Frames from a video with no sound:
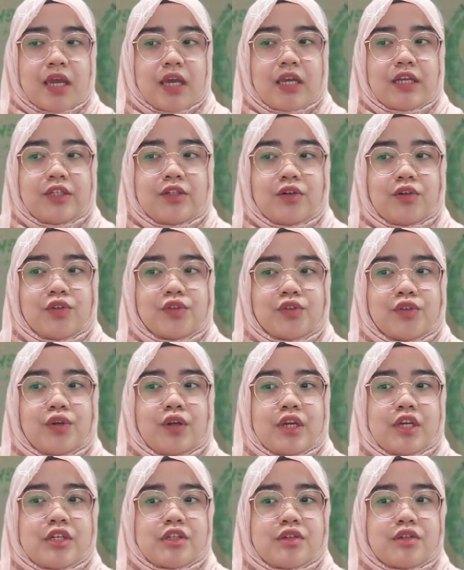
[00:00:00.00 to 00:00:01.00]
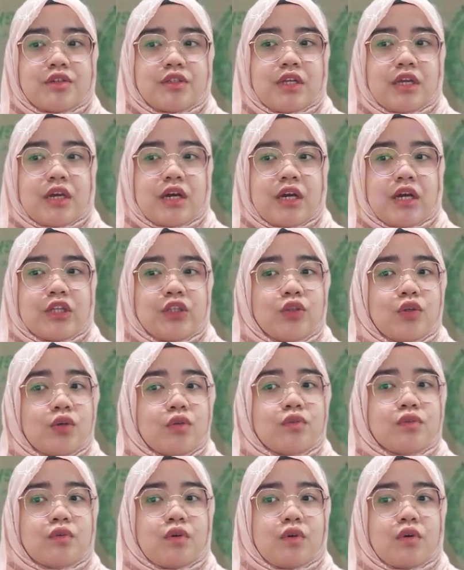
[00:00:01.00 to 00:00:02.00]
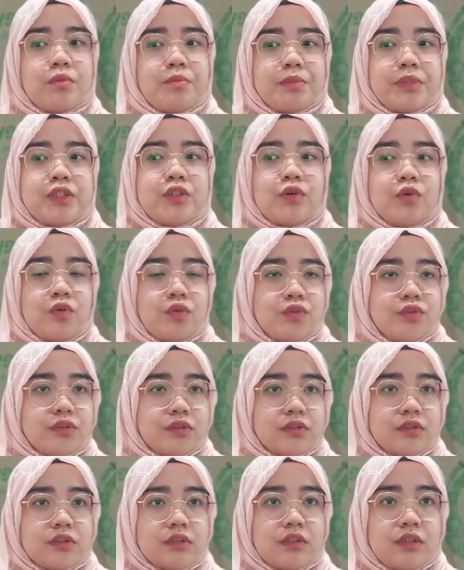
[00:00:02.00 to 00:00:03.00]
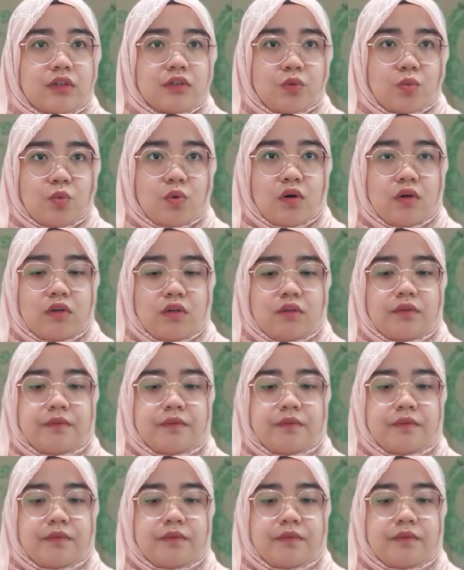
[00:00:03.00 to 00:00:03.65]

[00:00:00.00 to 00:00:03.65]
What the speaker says: and also ensure there are no open holes on the wall.